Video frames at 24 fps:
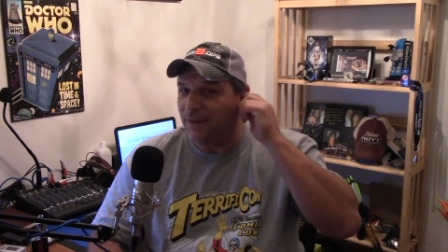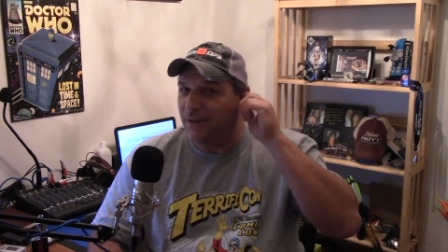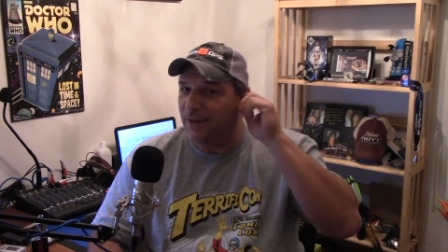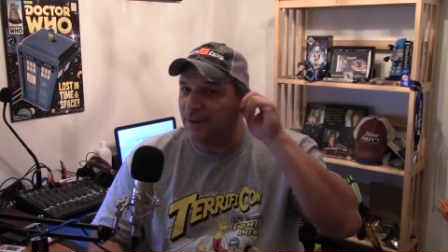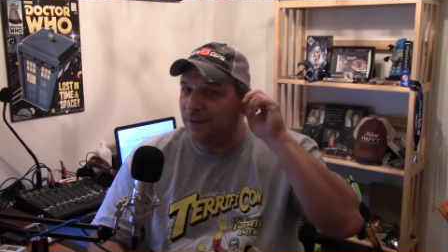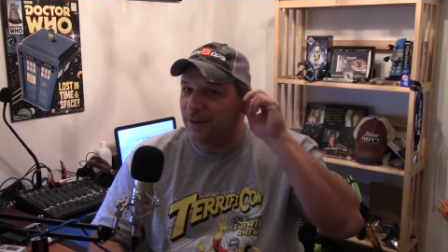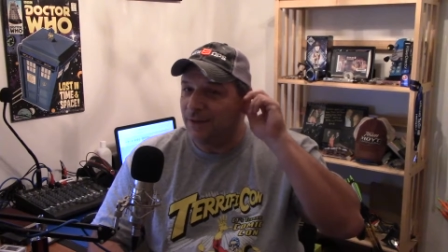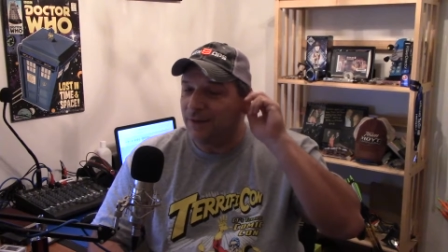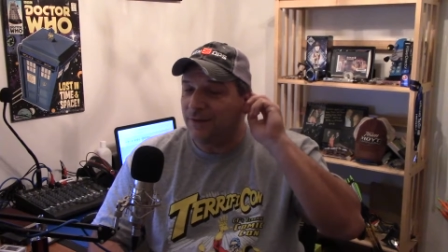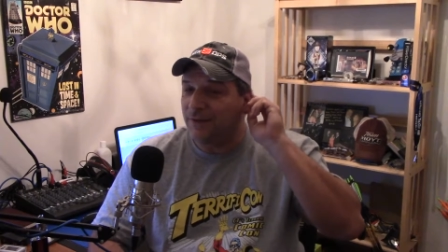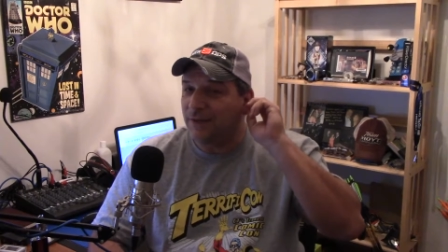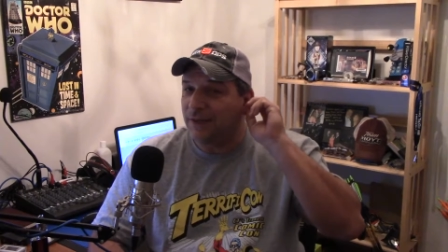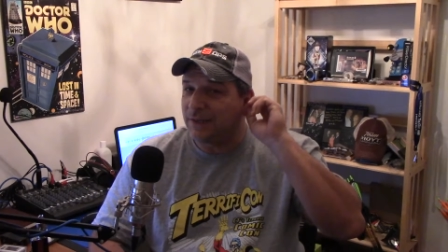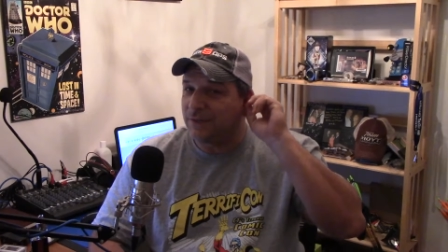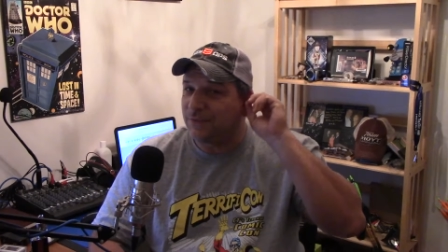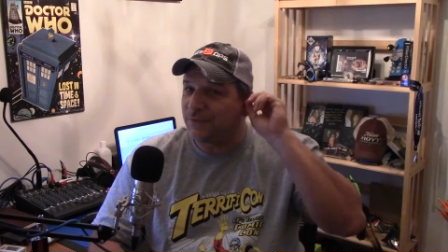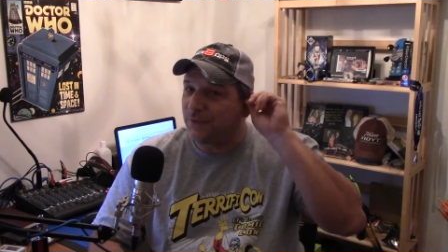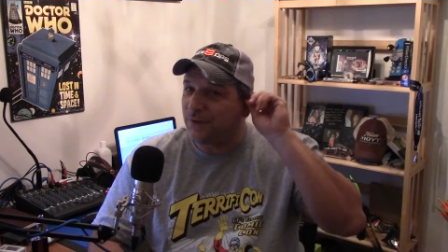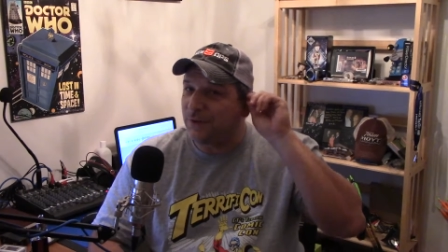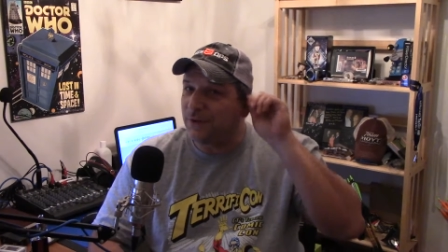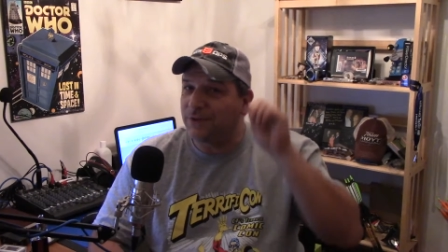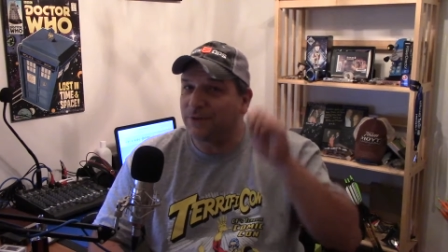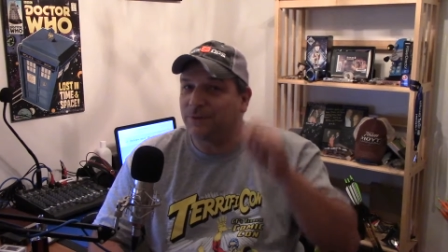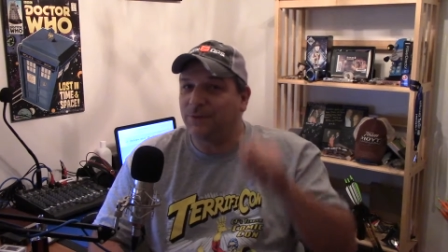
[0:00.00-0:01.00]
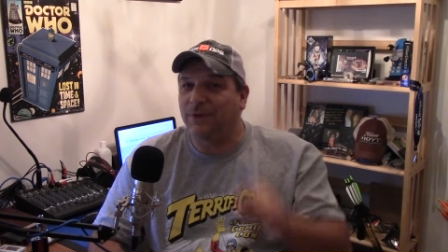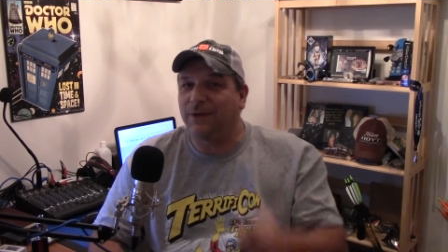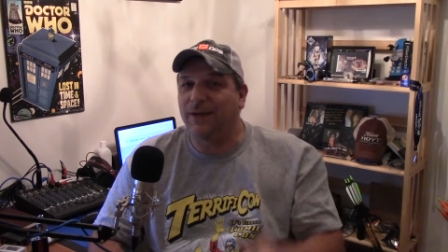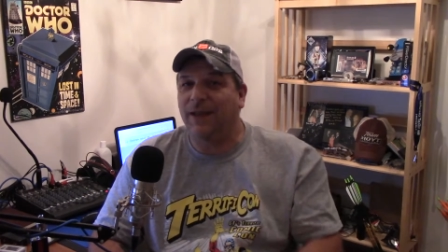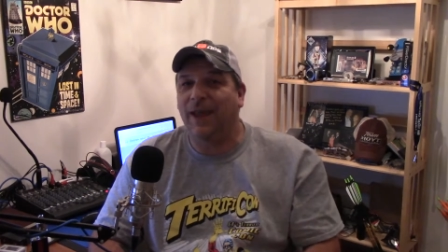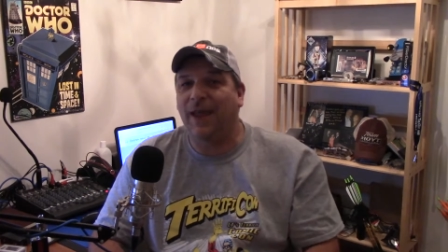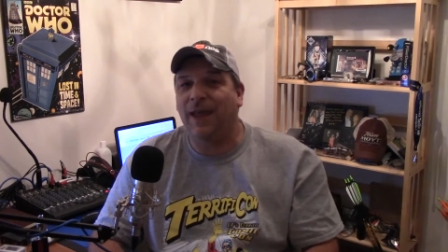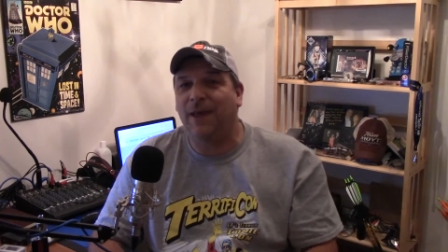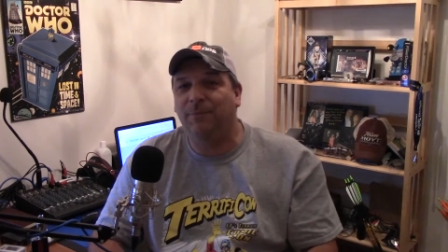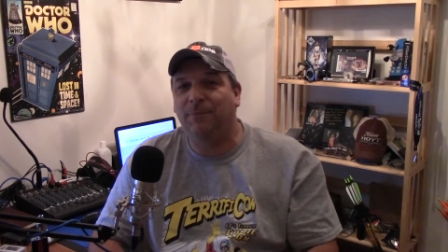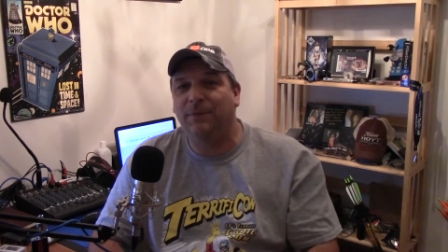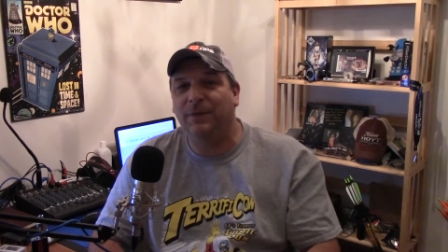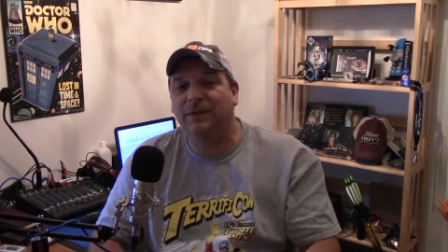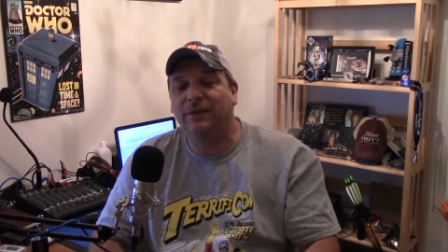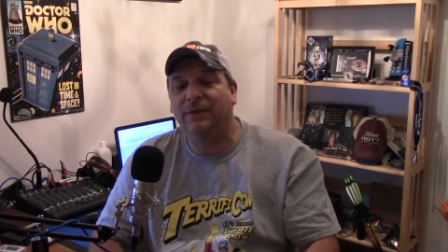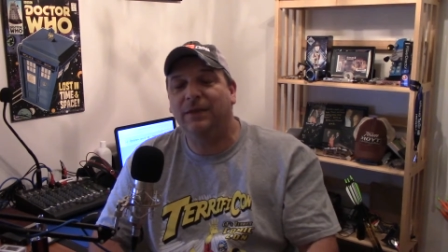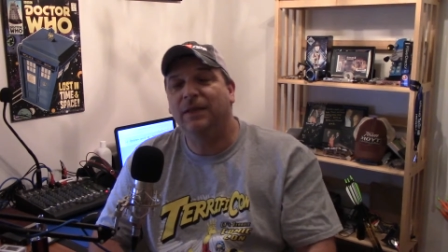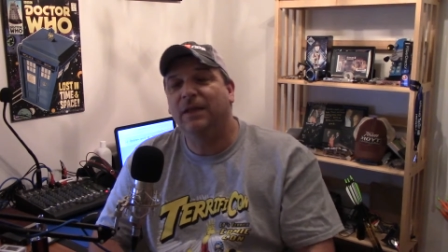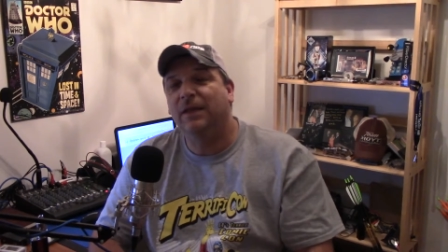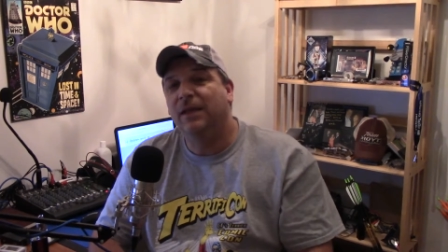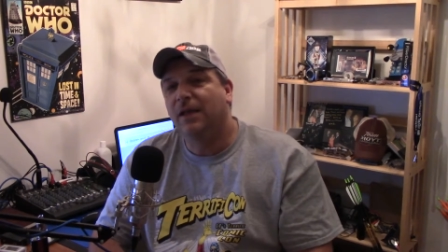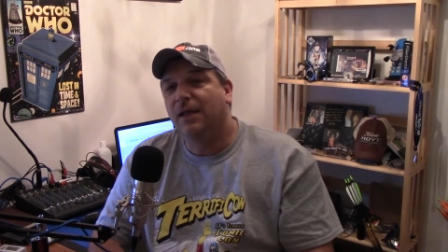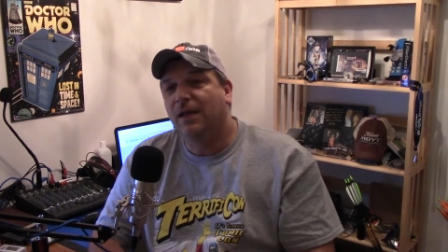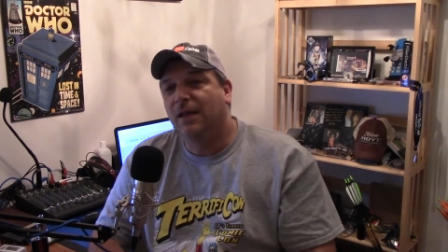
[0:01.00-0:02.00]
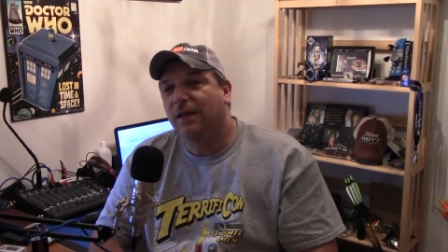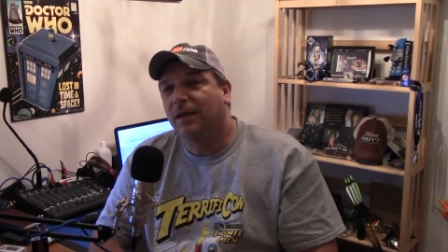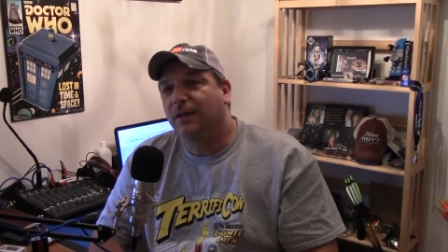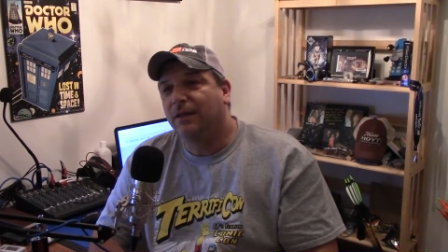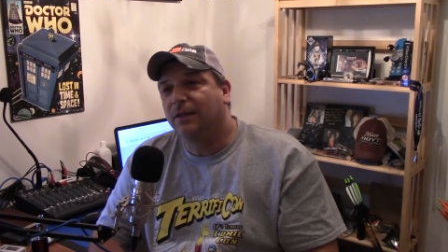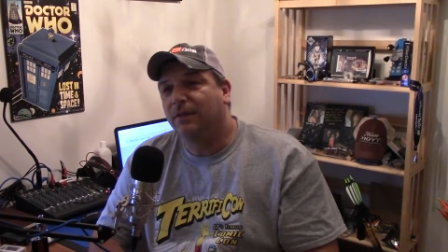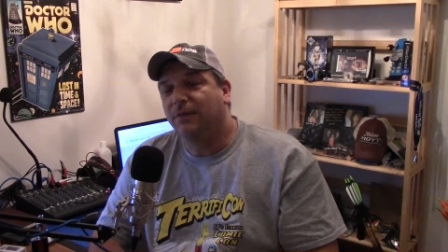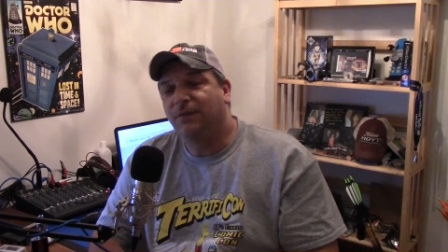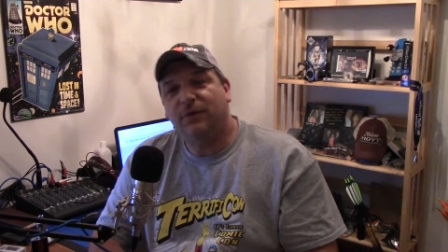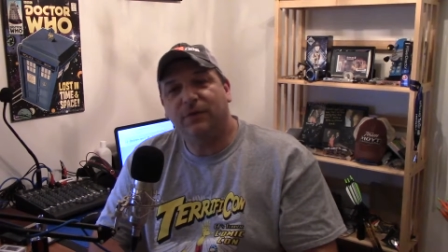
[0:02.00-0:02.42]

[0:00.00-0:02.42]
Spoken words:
as far as what happened. The